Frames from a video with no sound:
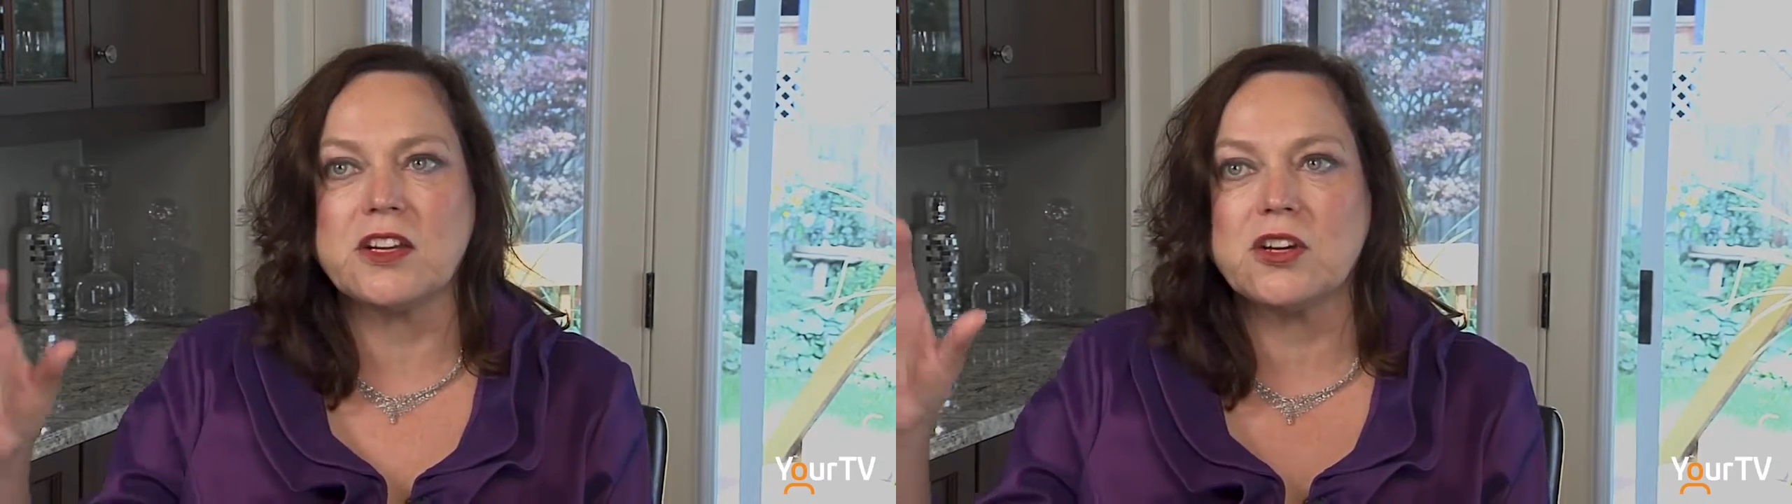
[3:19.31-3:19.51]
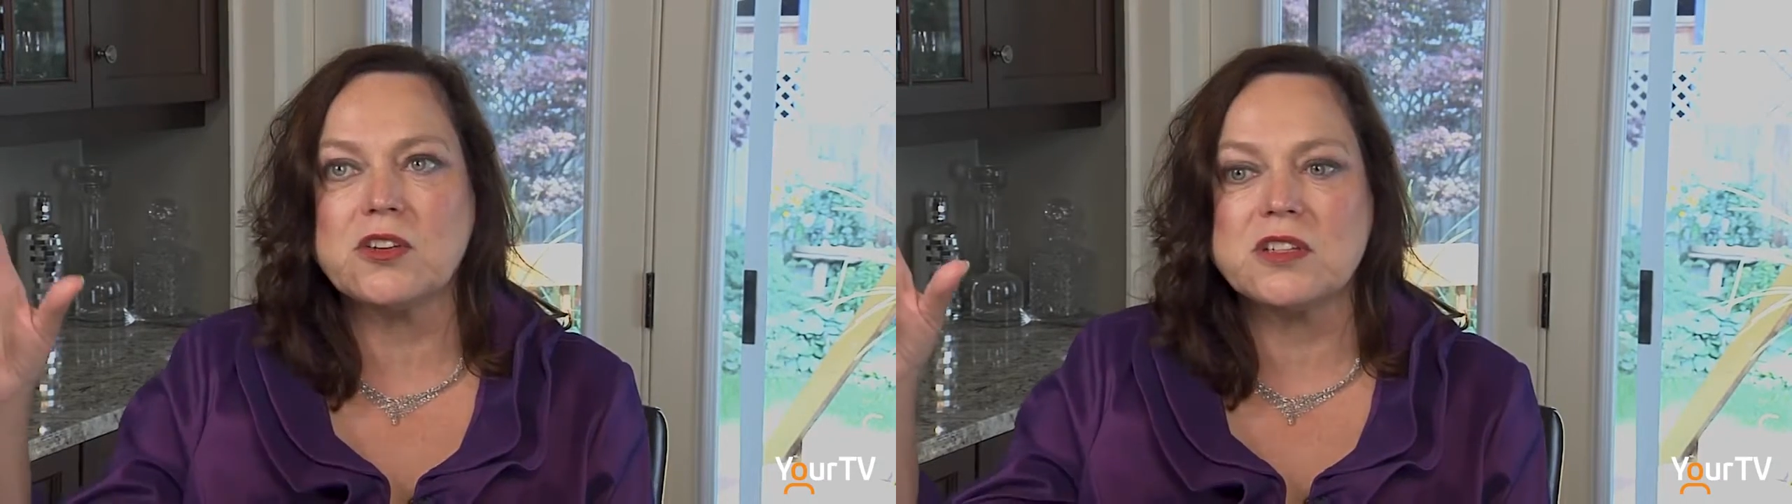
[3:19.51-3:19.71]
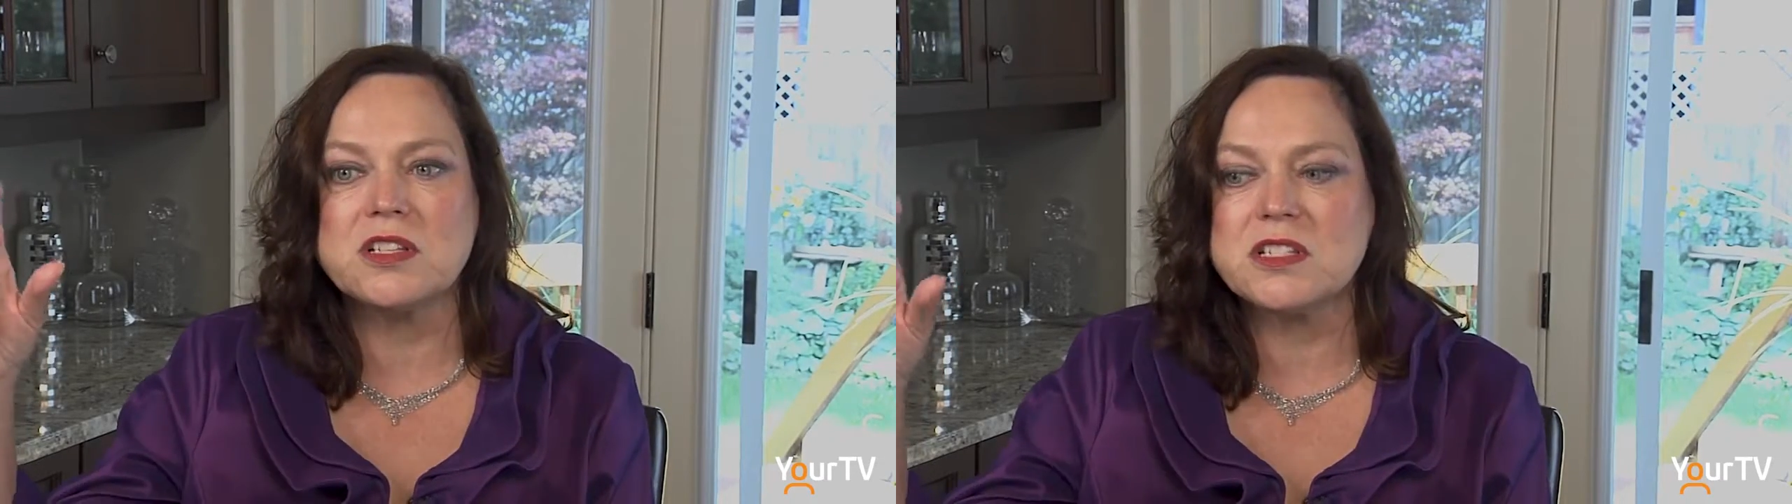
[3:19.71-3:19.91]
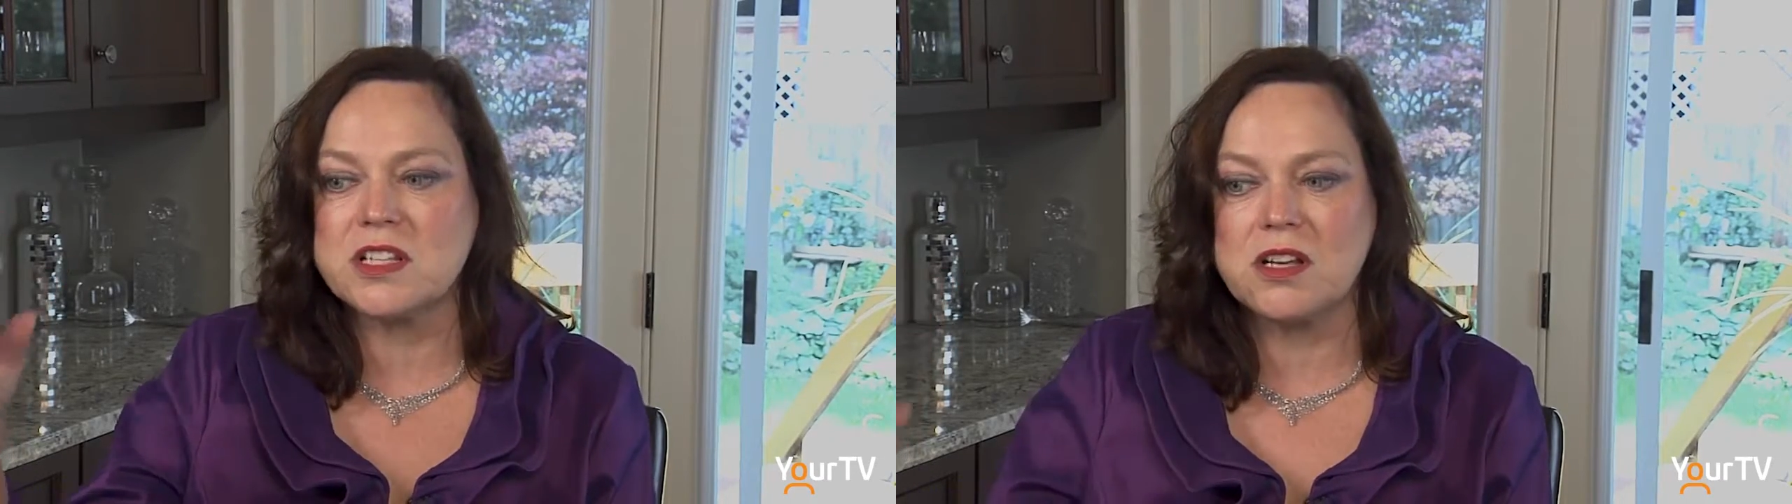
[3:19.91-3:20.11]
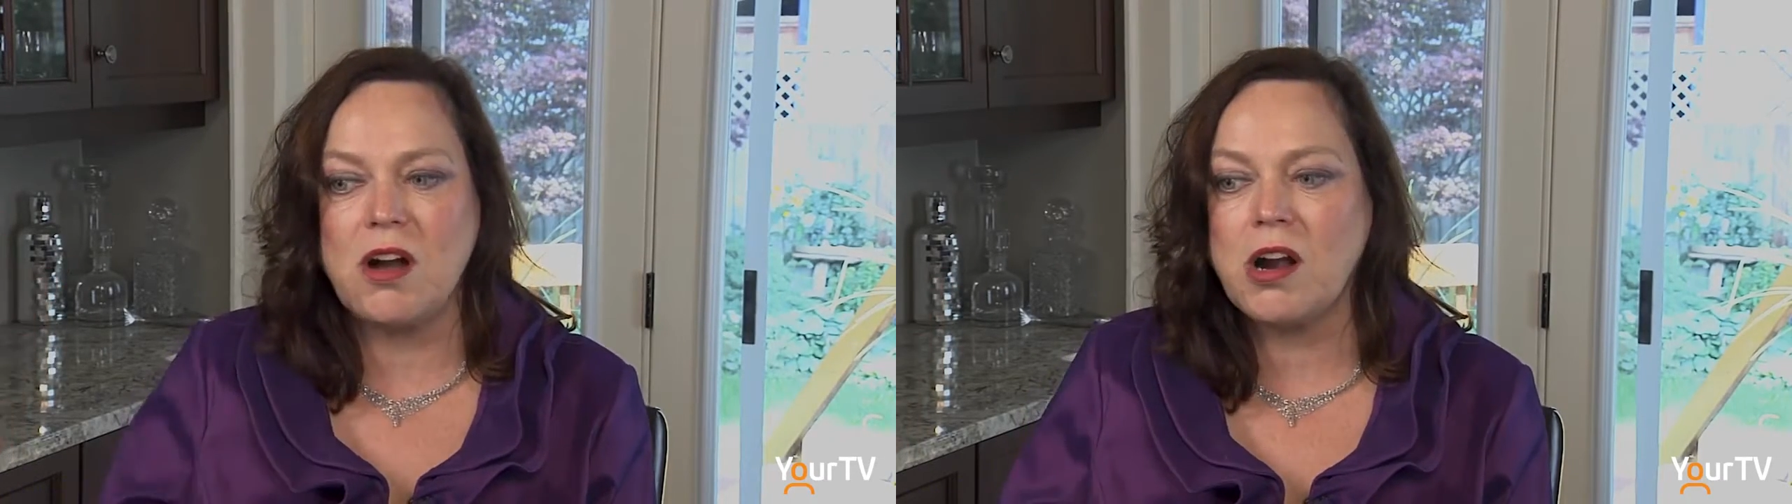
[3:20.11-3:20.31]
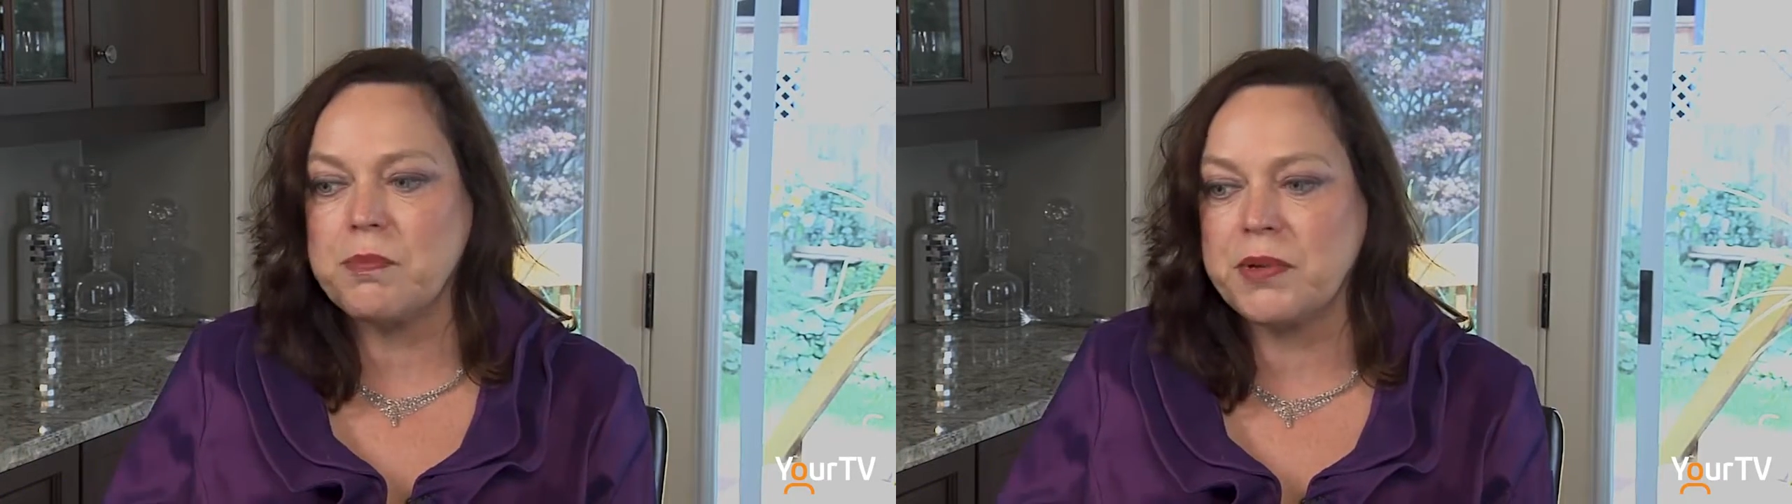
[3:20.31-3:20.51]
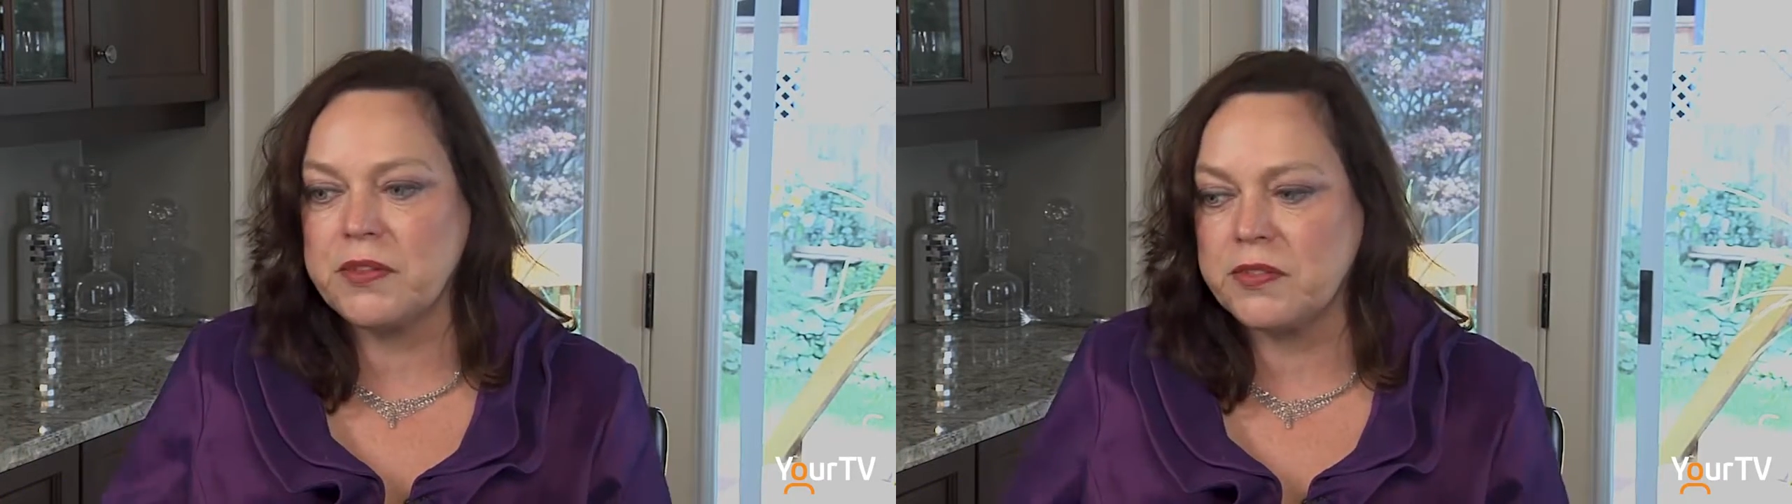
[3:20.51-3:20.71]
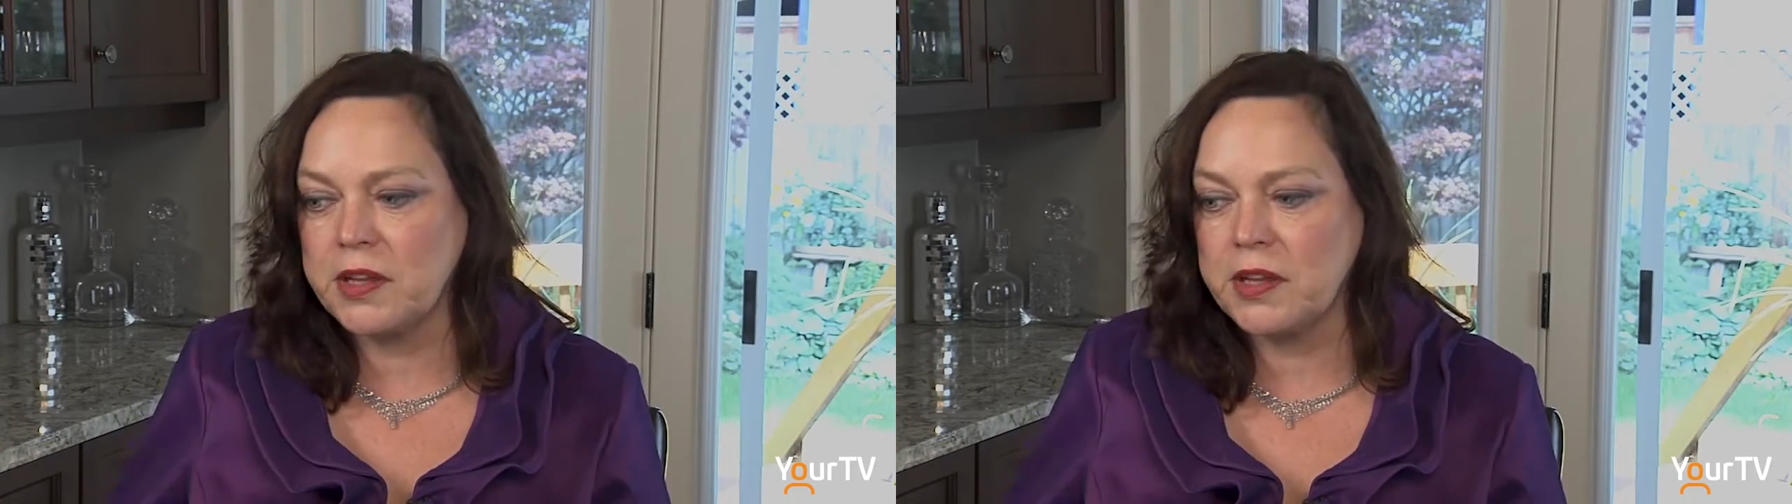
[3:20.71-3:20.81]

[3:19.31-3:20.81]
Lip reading: curtains, the carpet,